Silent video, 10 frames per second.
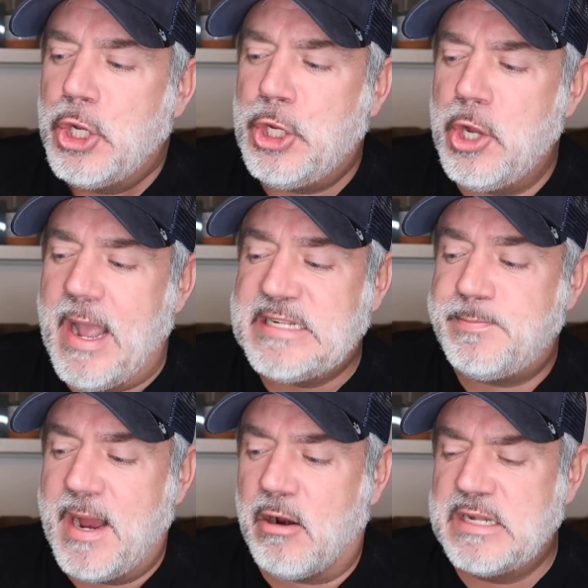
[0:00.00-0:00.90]
you know,
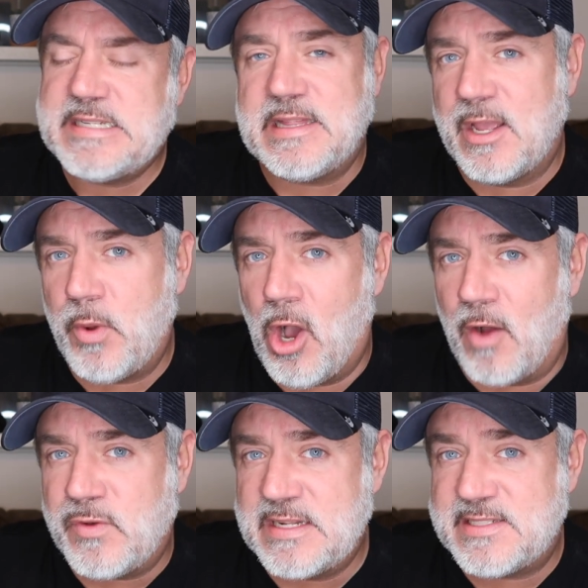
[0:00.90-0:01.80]
as parents, I think we
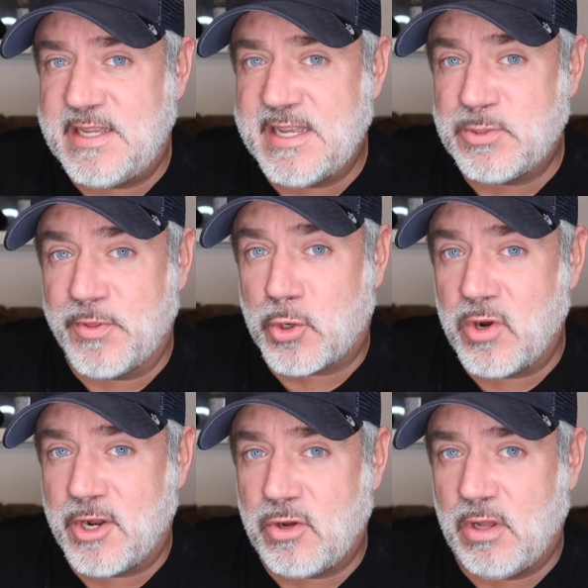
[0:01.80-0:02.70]
often see kids with a
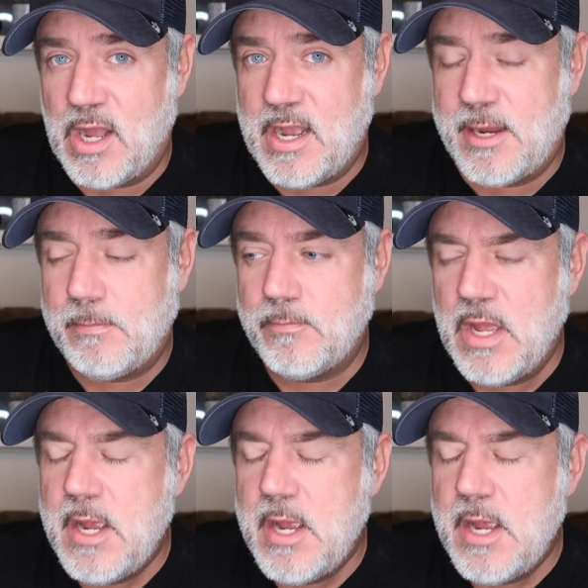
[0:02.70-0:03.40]
critical eye.